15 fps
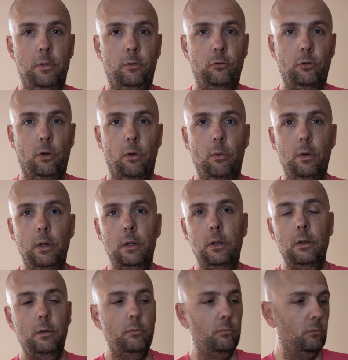So
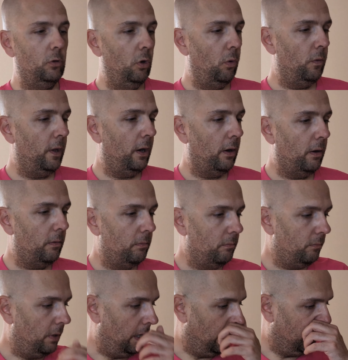go there,
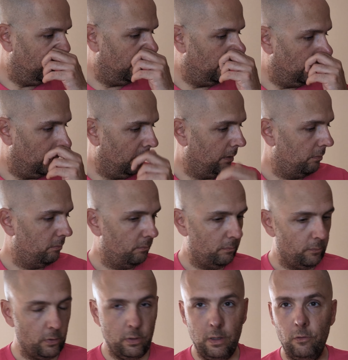and
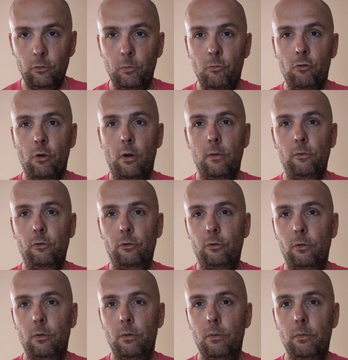if you need some
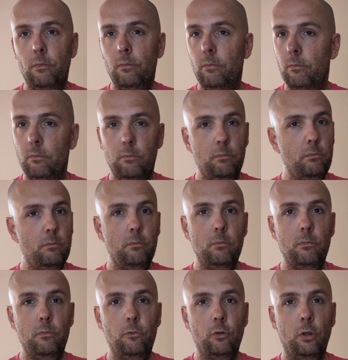shirts,
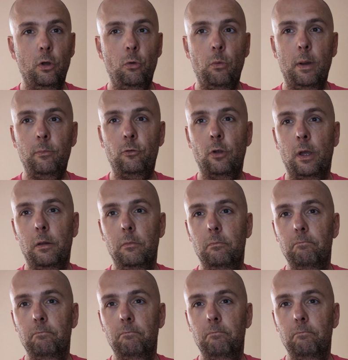it's a good website.